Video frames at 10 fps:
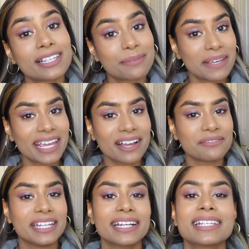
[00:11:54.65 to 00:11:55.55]
Speaking of
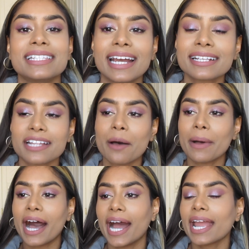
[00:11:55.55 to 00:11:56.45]
NYX, next up
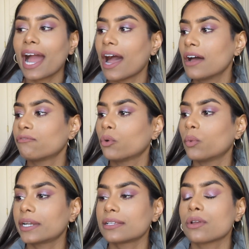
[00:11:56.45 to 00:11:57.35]
I have
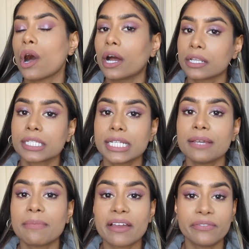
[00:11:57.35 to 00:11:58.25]
what is honestly
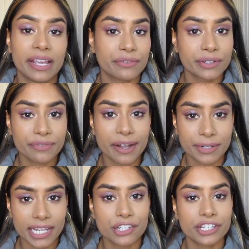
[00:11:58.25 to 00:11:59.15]
my favorite
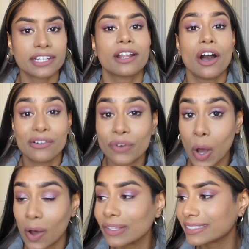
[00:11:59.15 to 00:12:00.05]
foundation of
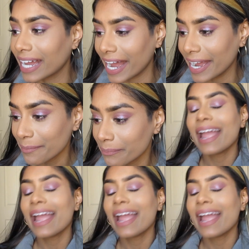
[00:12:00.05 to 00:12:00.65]
all time,